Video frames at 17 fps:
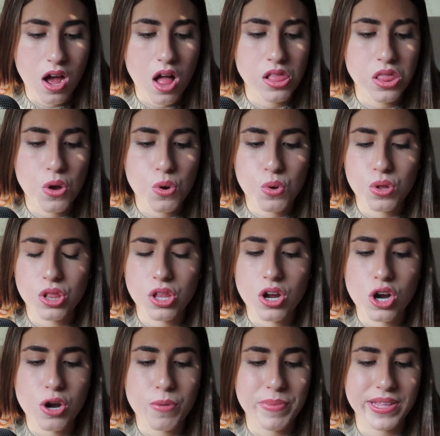a local
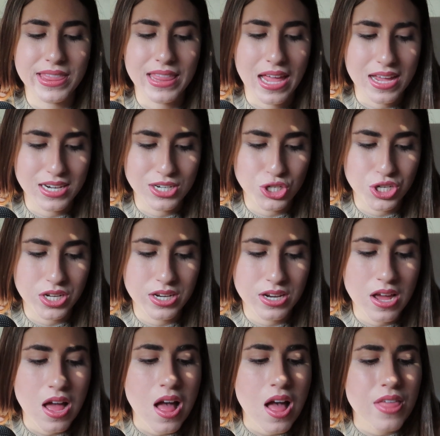urban
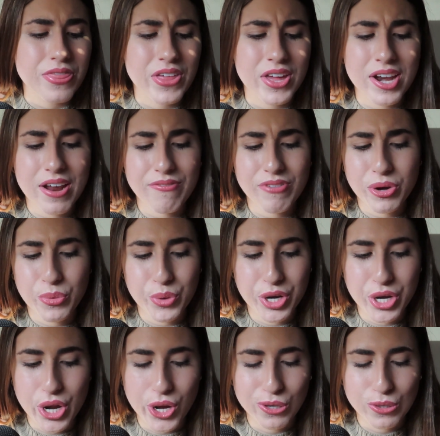legend that
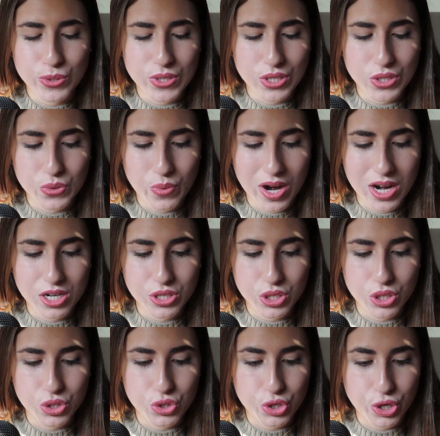everyone knows and
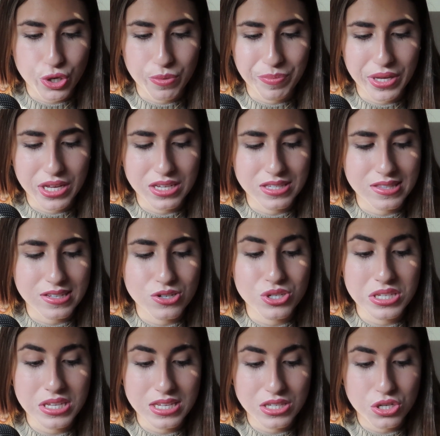swears is true because their
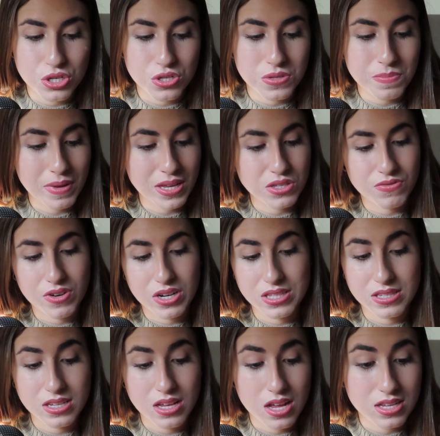sister's best
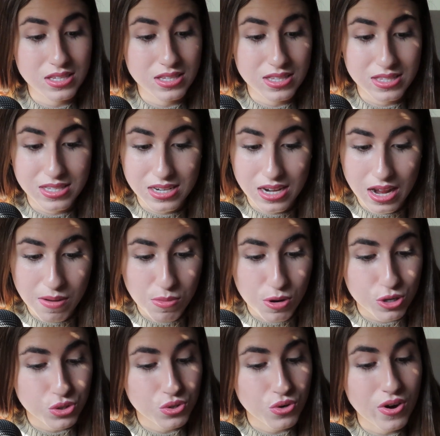friend's cousin's
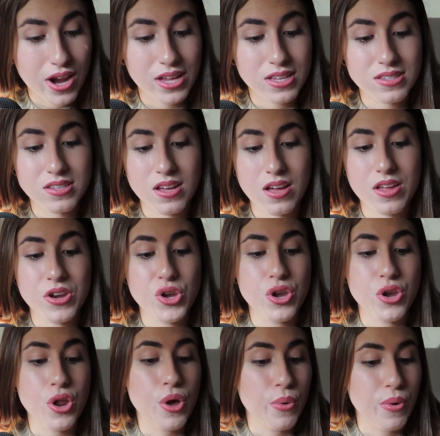neighbor's grandson
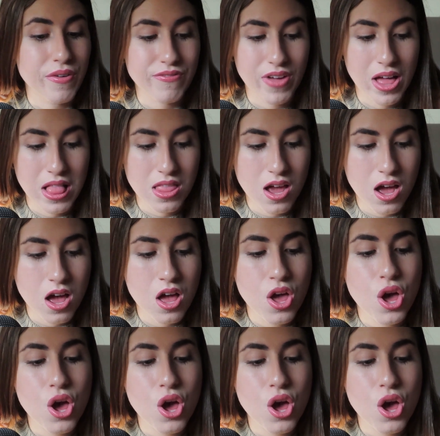knew a fella